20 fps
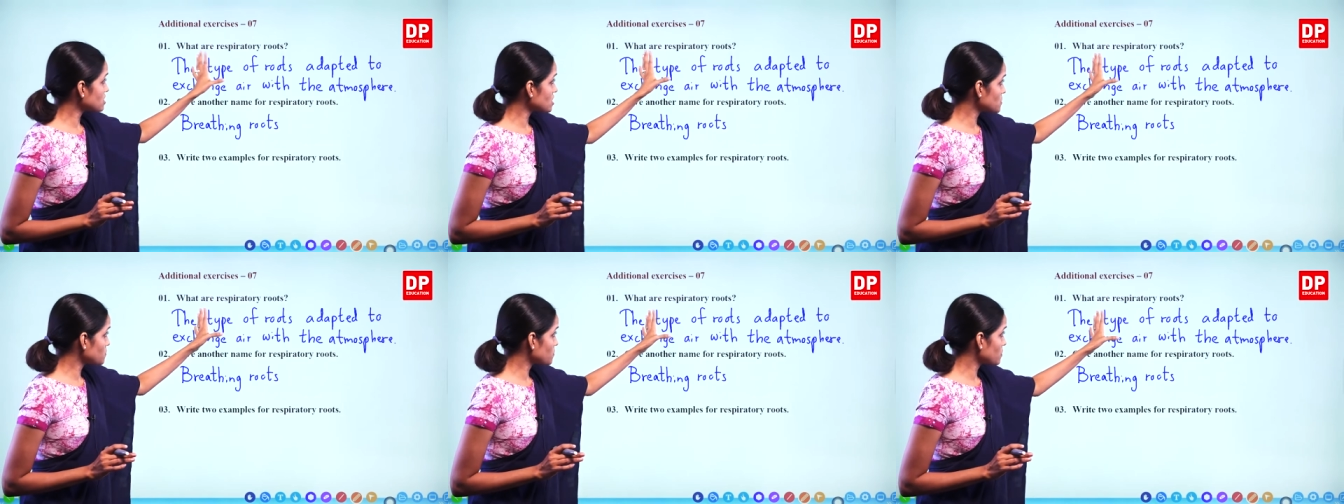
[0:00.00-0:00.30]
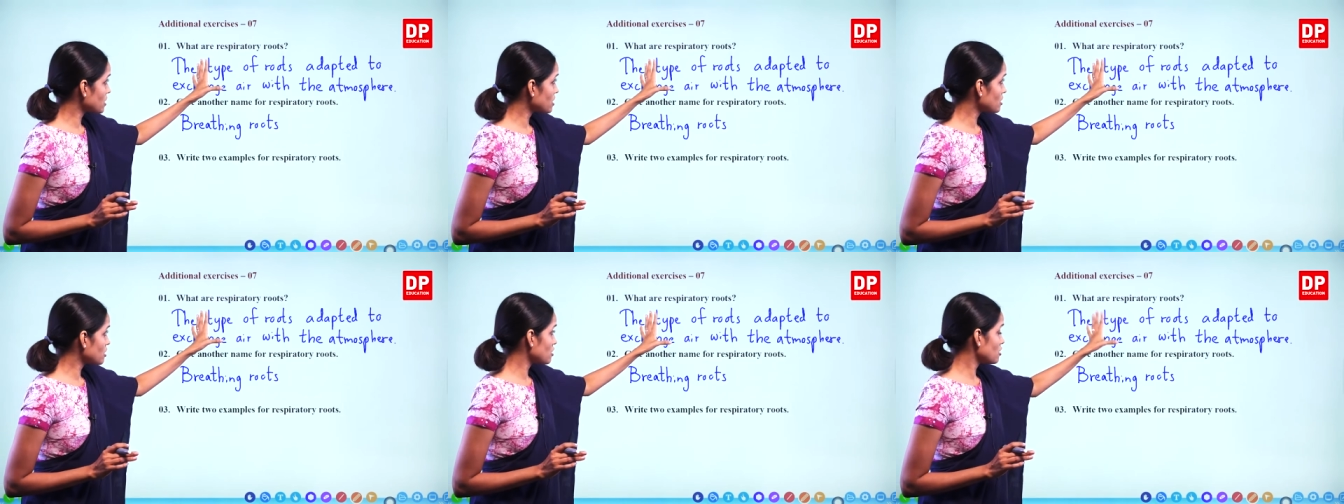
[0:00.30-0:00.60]

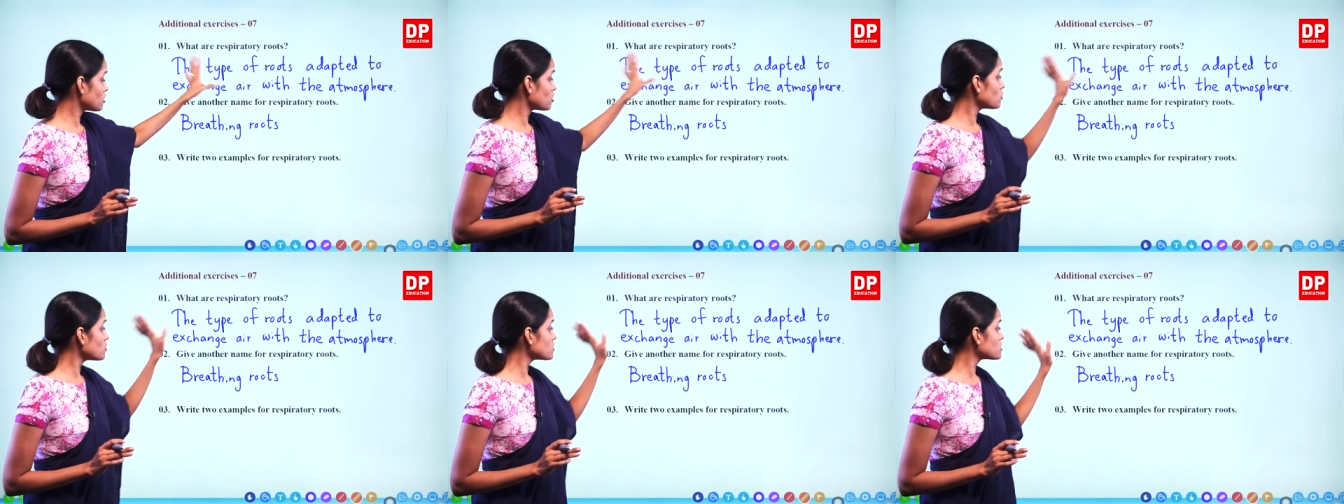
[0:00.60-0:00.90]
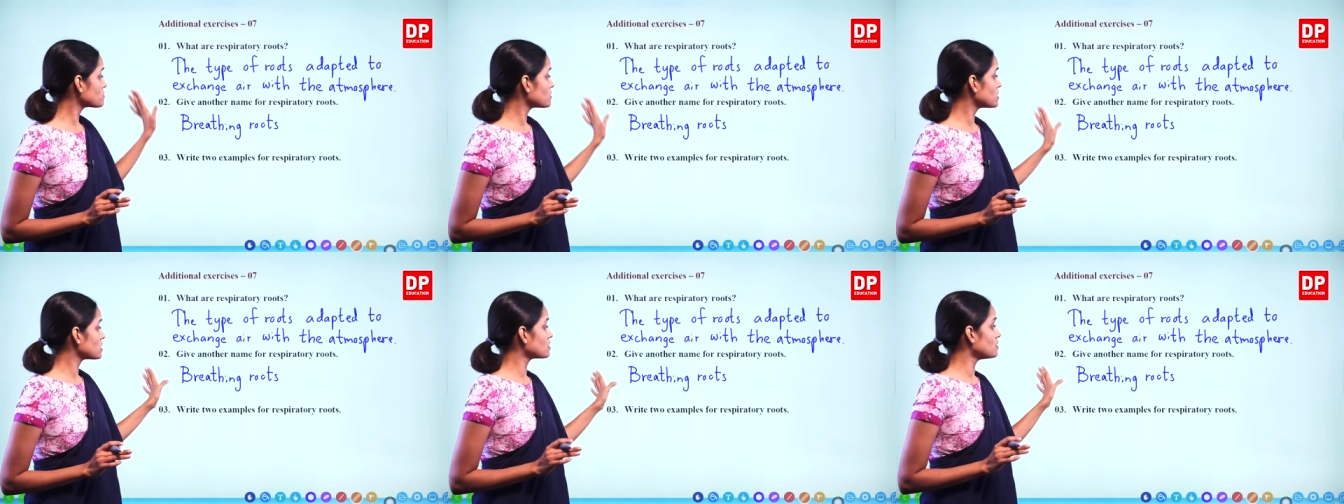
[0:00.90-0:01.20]
respiratory
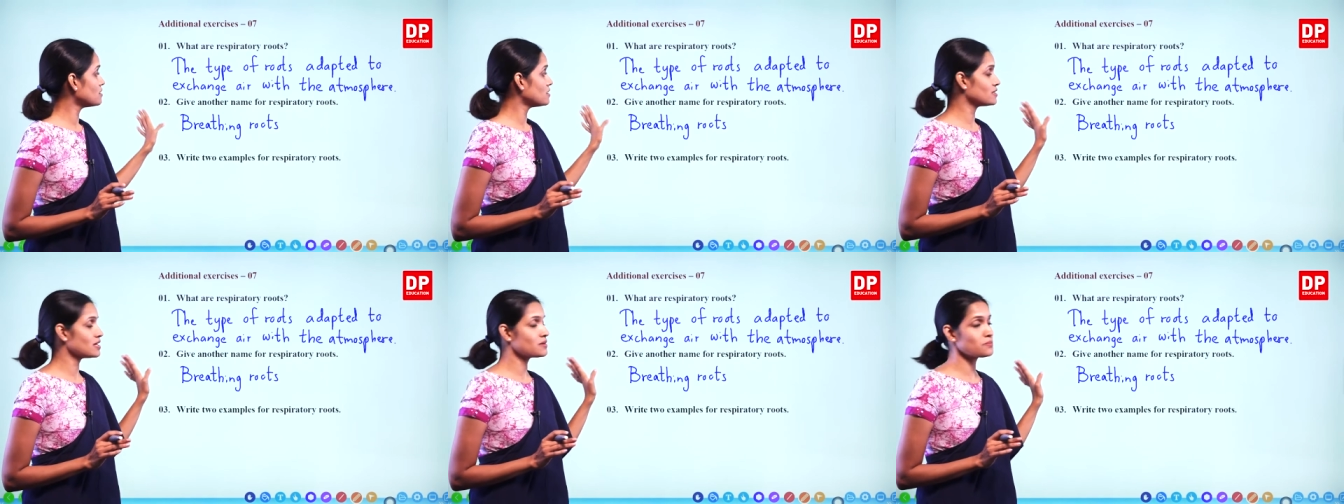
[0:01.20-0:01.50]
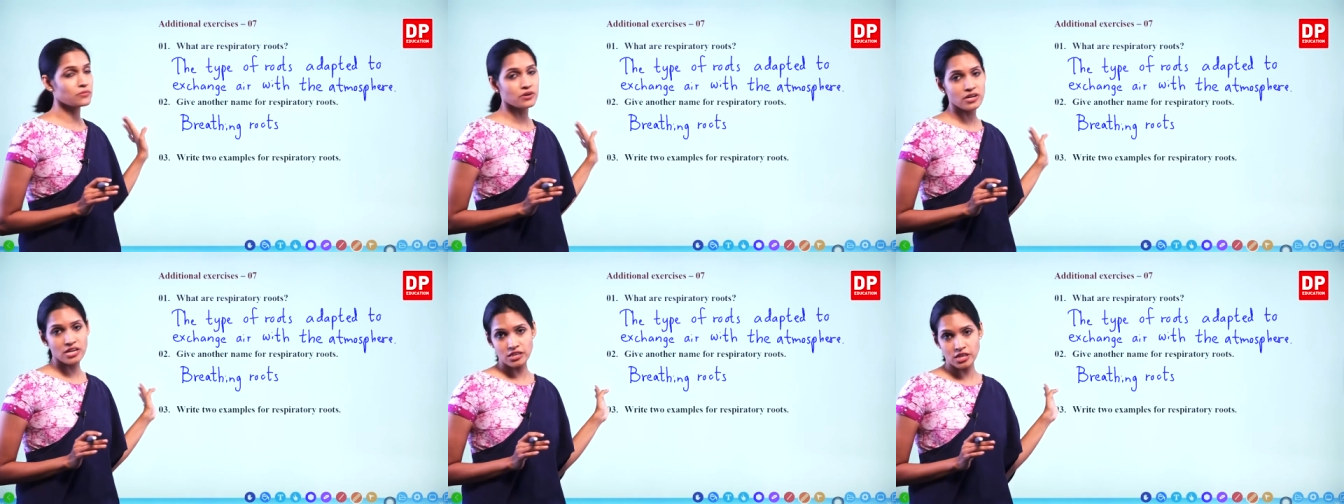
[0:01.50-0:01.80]
roots, we call
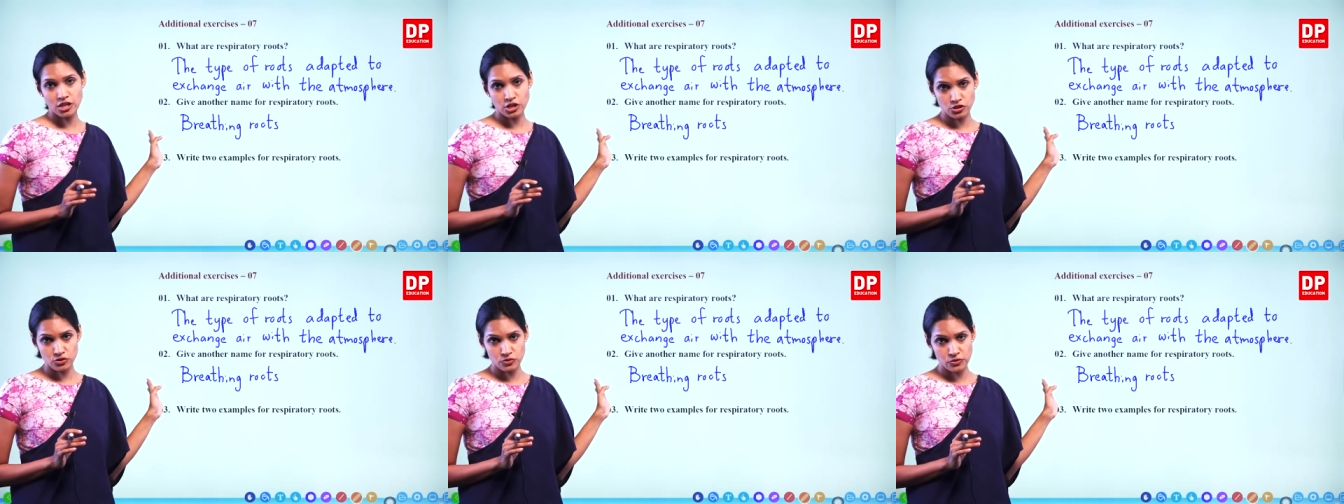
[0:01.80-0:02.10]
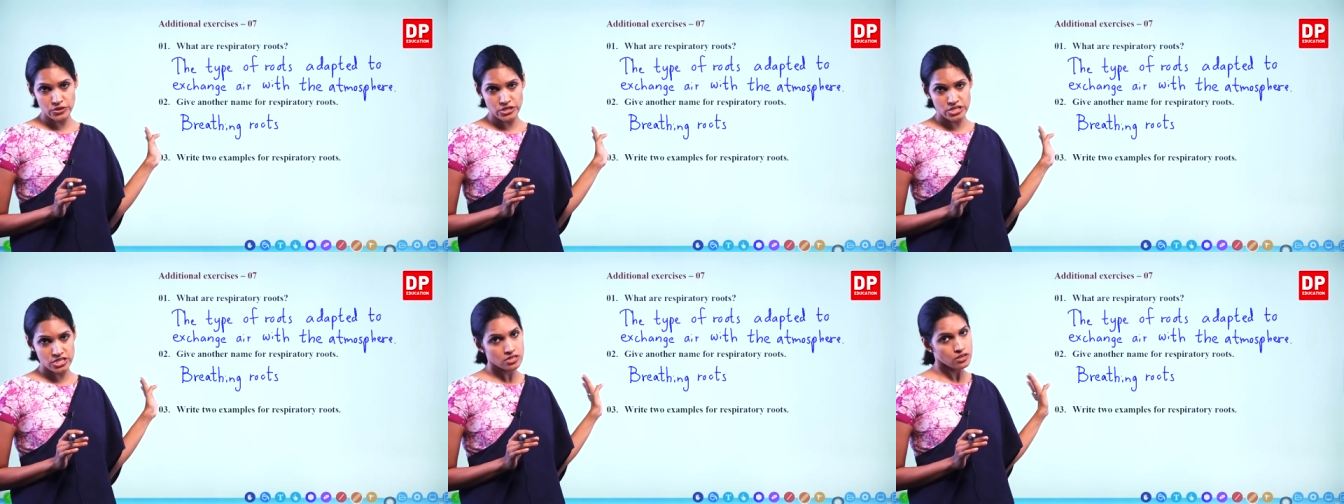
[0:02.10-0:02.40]
them breathing
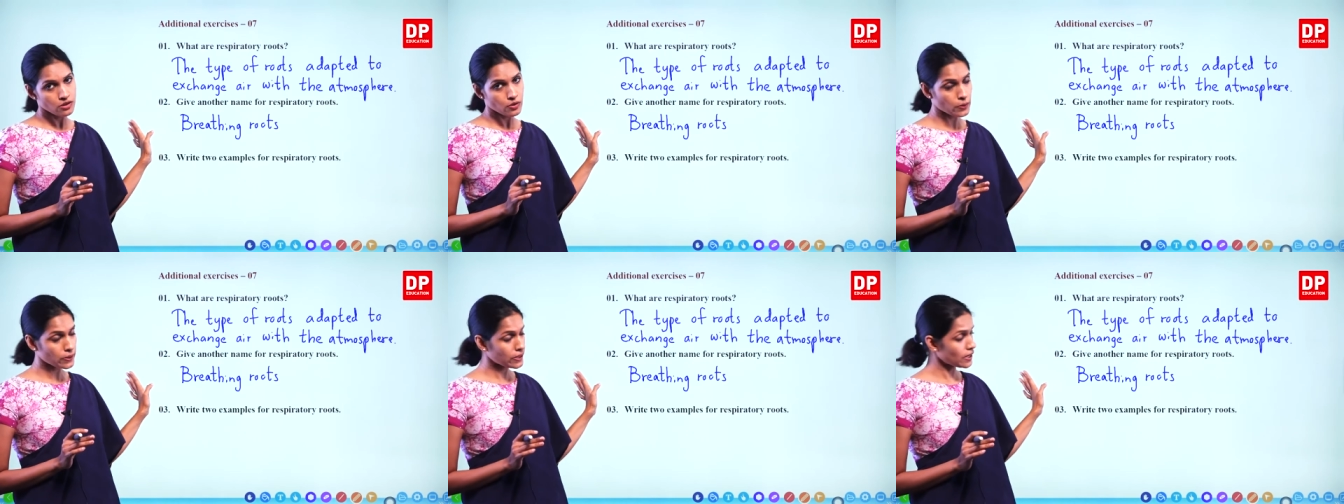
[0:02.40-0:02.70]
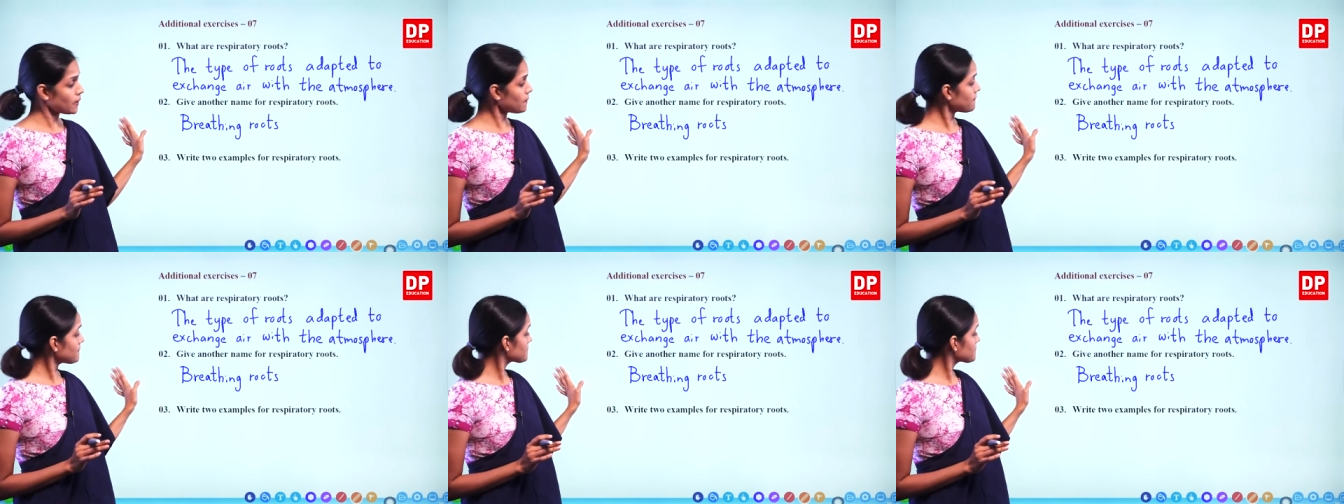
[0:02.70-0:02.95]
roots. Okay?